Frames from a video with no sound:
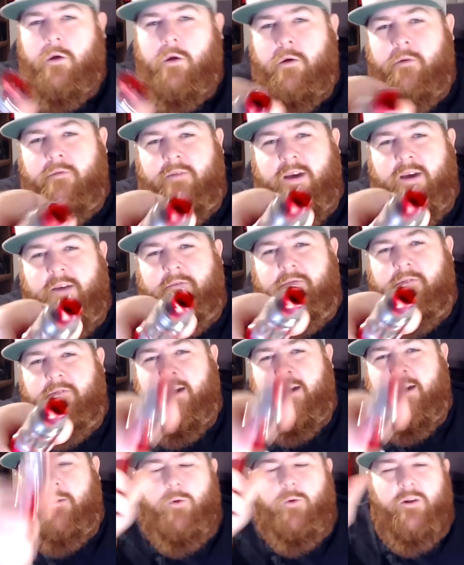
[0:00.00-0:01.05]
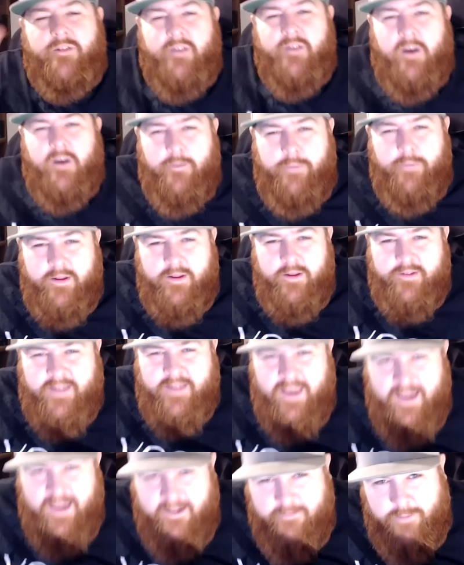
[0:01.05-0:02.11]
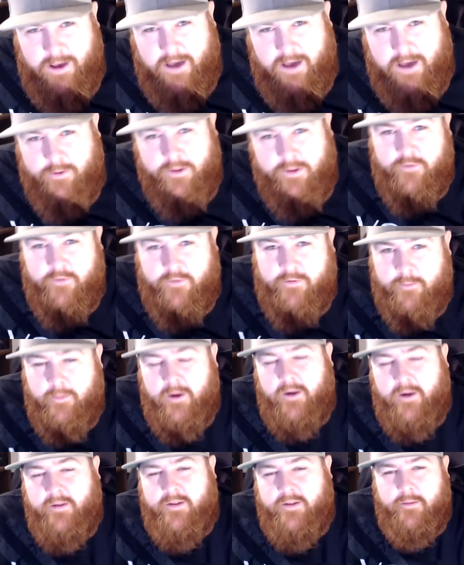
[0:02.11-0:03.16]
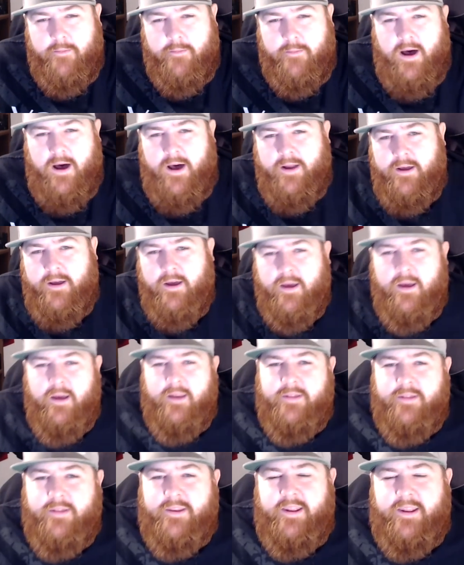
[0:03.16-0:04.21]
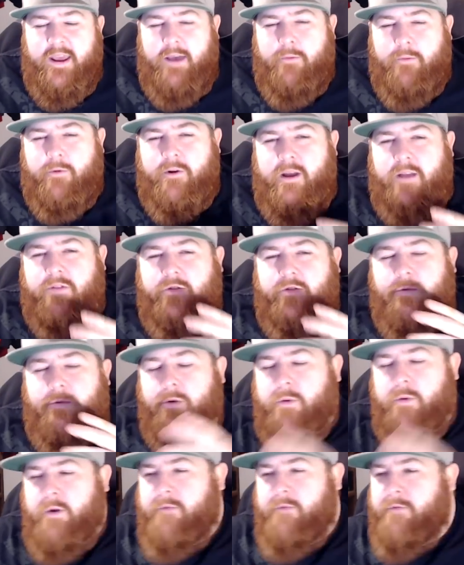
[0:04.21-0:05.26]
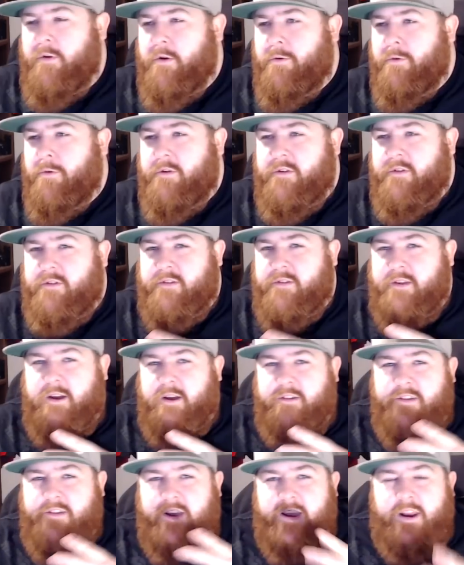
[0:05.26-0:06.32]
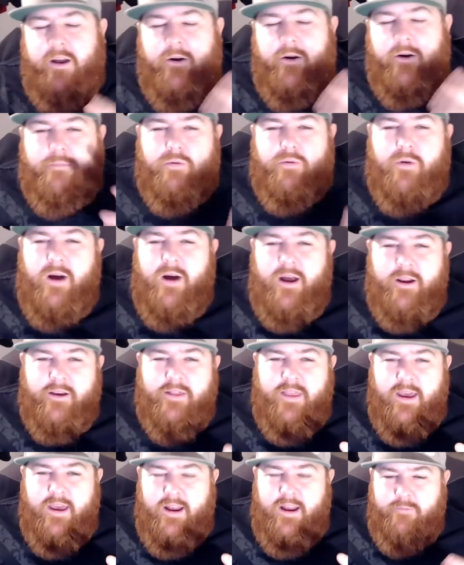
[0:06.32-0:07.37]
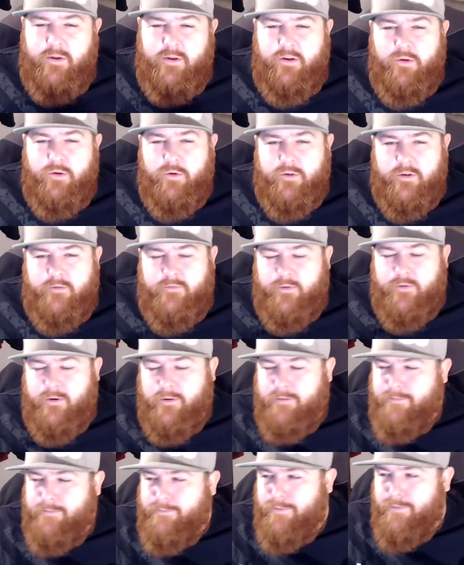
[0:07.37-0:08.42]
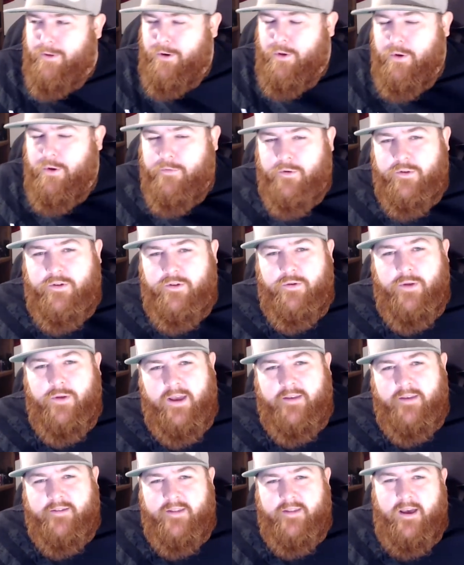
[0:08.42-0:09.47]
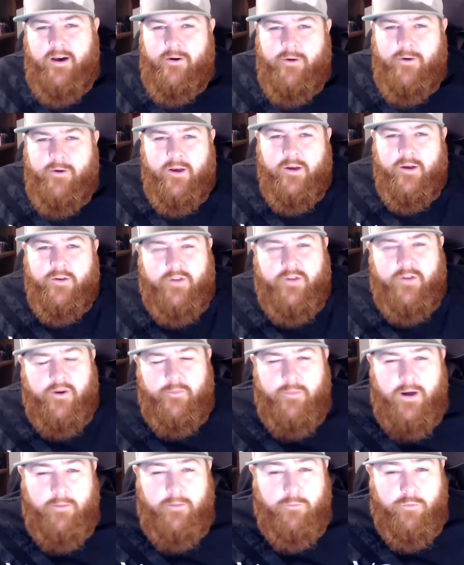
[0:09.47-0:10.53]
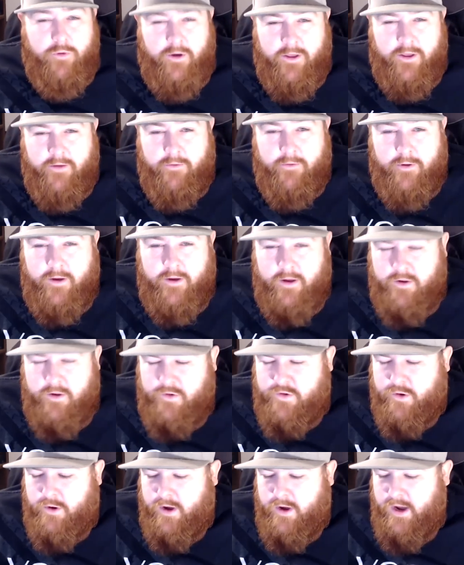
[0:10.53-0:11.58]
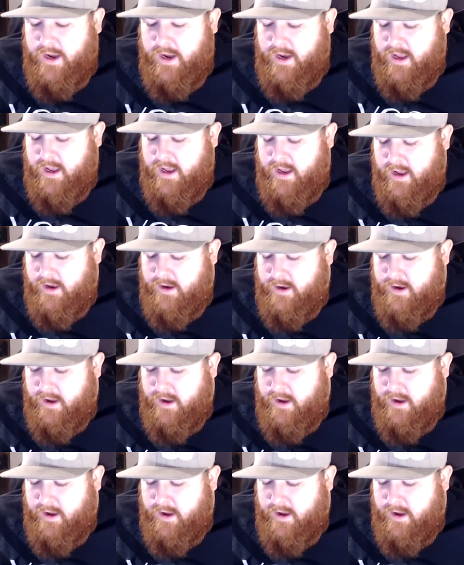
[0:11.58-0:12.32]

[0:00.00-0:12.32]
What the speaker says: Vape fam, what's up? It's Dave back with you from Married to the Mod. Today we're not doing a review, we're just checking out a product that I've been using for a little over 2 days now. Something I'm really enjoying, and